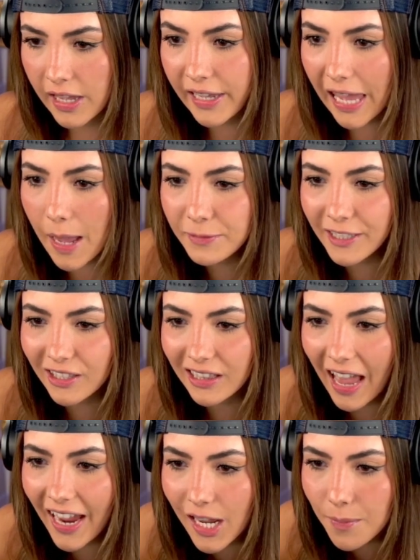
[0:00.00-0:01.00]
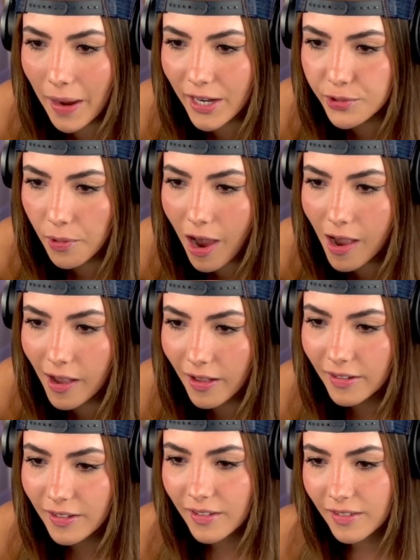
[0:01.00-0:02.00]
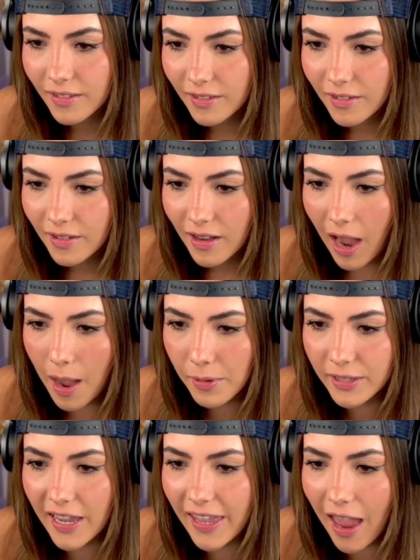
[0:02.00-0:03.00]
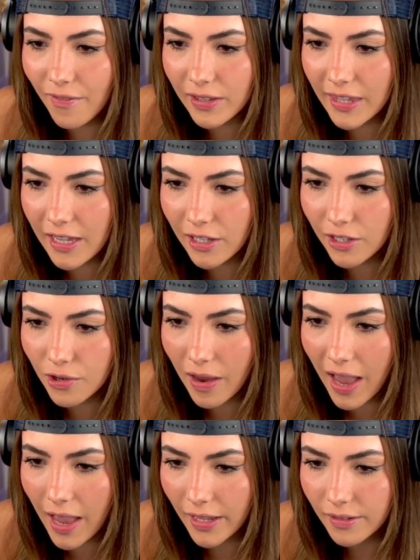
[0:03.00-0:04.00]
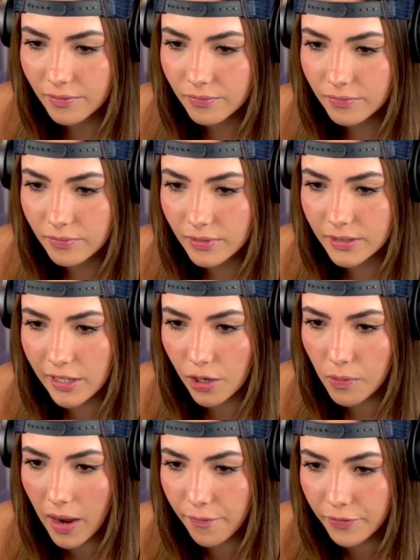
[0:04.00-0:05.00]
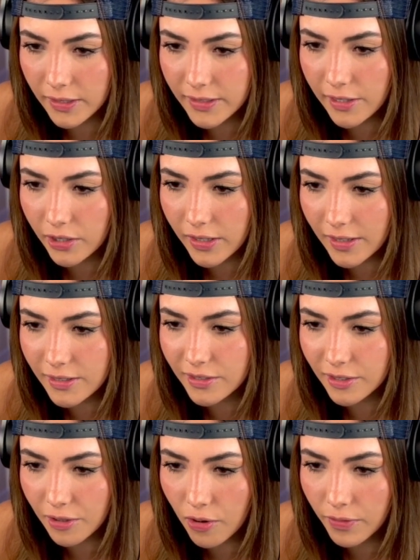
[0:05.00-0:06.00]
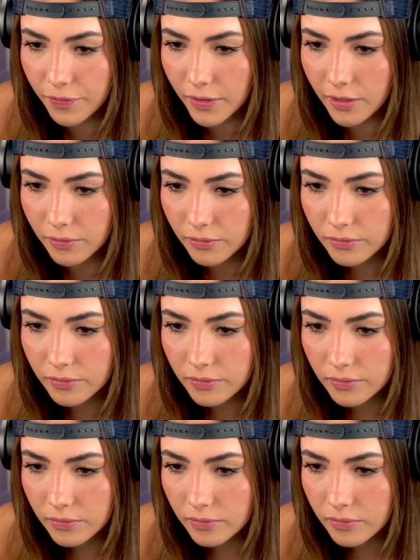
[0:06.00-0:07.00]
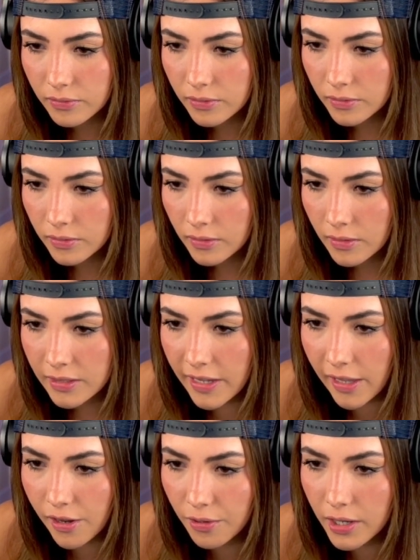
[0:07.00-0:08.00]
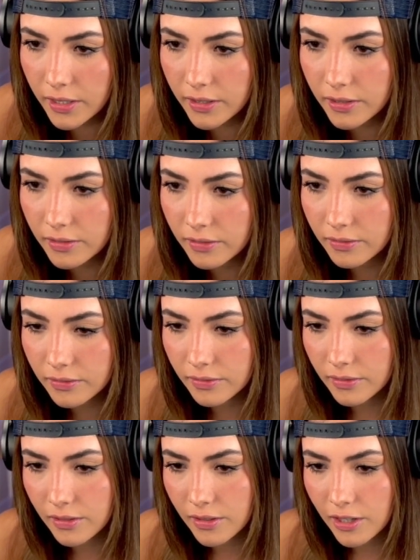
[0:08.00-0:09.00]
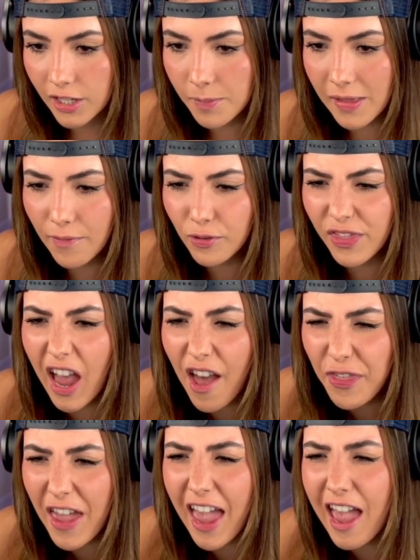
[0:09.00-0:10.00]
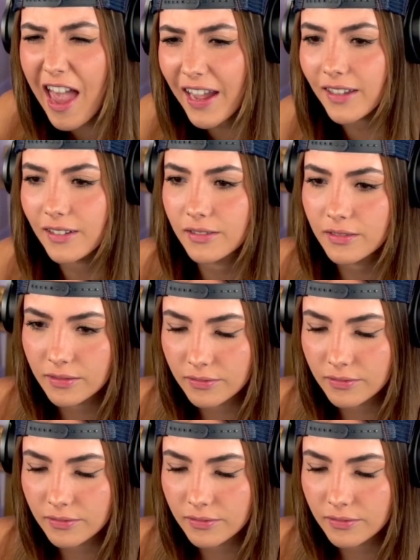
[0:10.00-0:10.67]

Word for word: He keeps declining my draw. I'm going to take everything you had. I'm going to take your wife. Going to take your kids. It's over for you. Jesus. Taking your rook. You're going to be left with nothing.